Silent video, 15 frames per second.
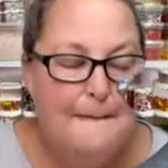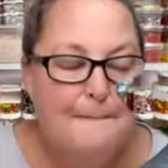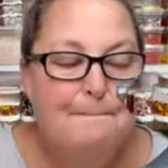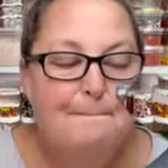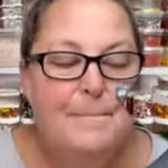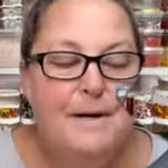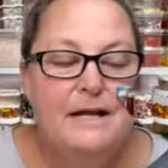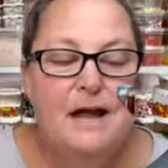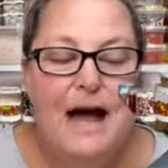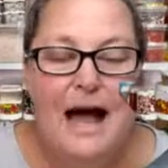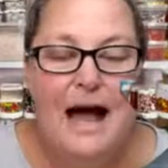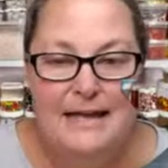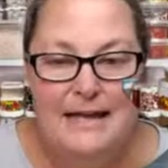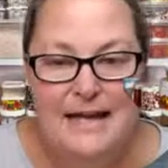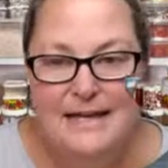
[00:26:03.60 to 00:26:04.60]
but
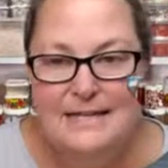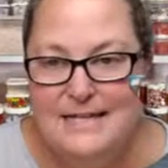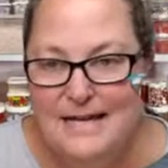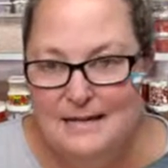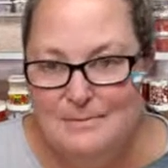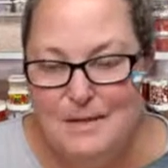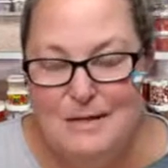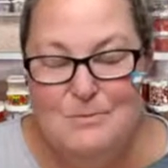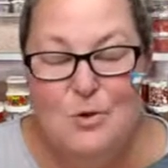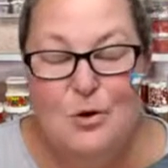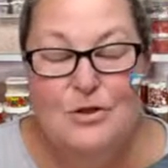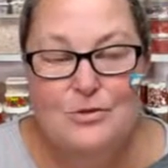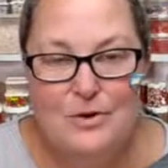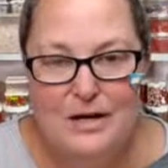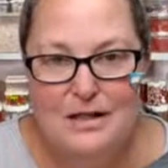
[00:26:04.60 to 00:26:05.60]
I can't take many more
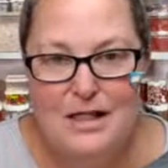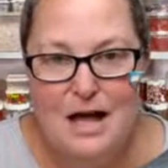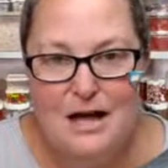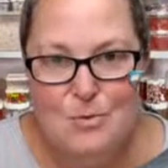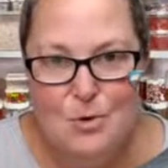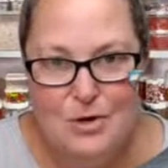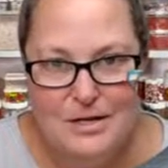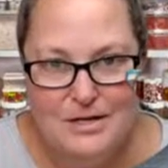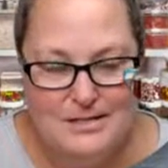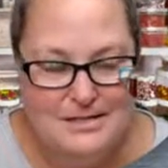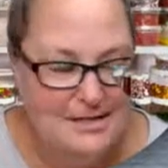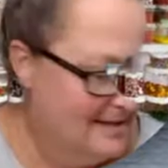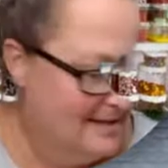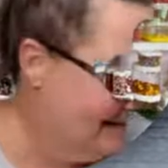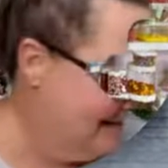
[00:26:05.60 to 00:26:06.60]
3 o'clock
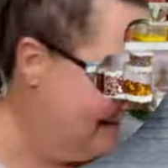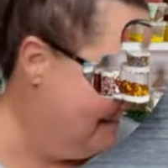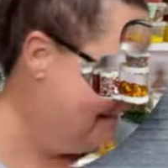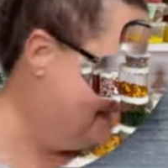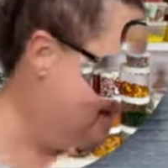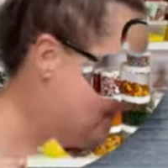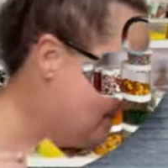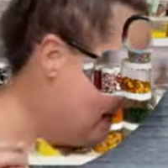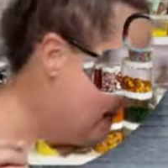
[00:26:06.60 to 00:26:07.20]
mornings. Right,